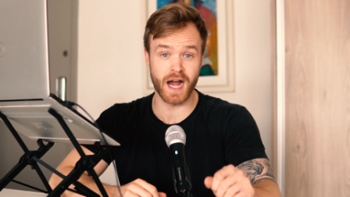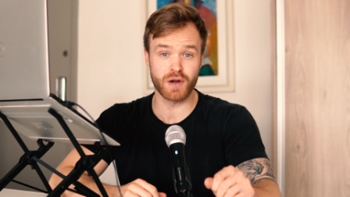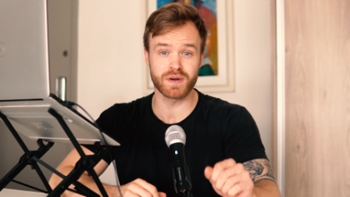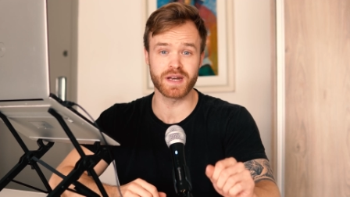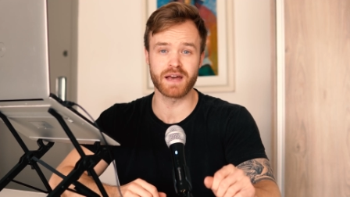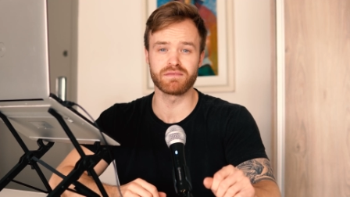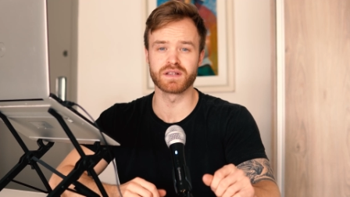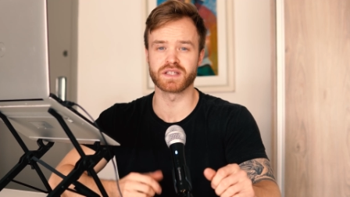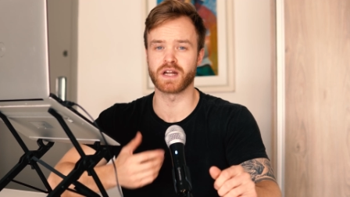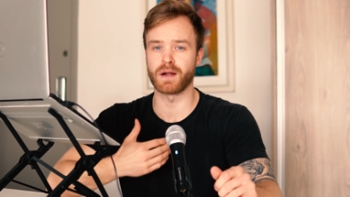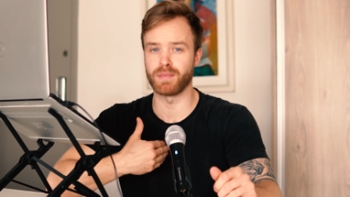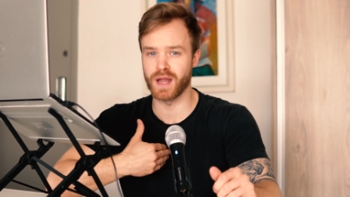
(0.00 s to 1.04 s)
iron levels
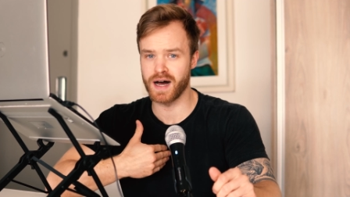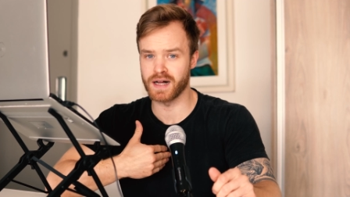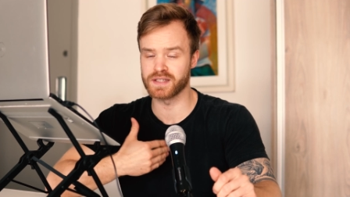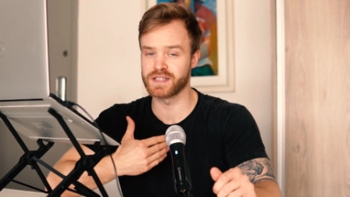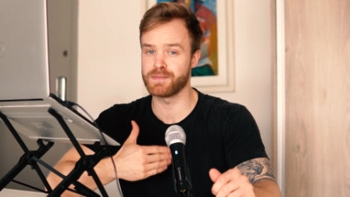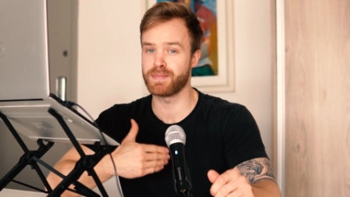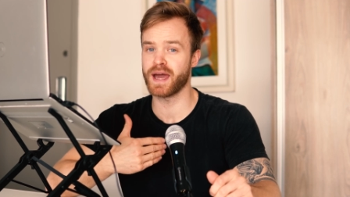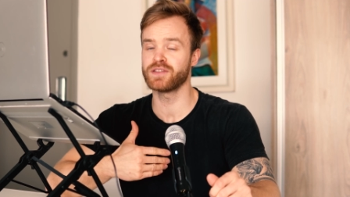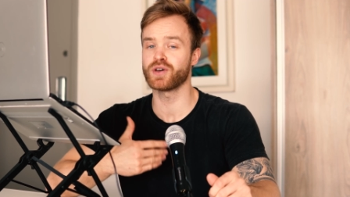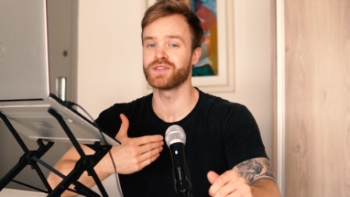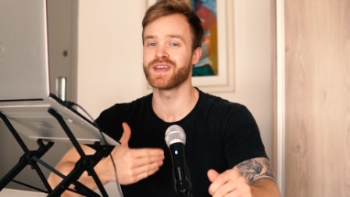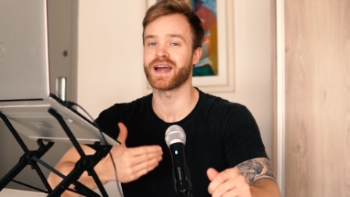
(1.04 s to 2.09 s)
in our blood
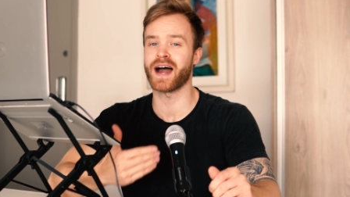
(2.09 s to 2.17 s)
depend on the